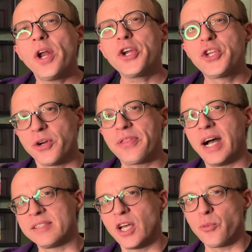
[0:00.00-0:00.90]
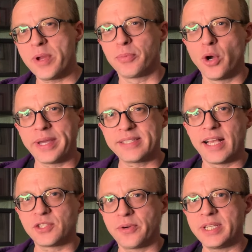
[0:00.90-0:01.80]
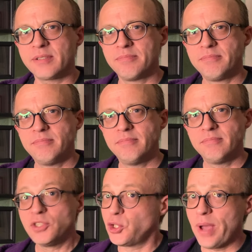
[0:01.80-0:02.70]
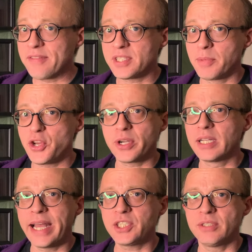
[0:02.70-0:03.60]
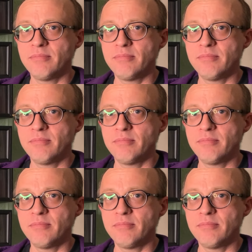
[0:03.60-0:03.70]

are your thoughts on repro accessories? Do you have some in your collection?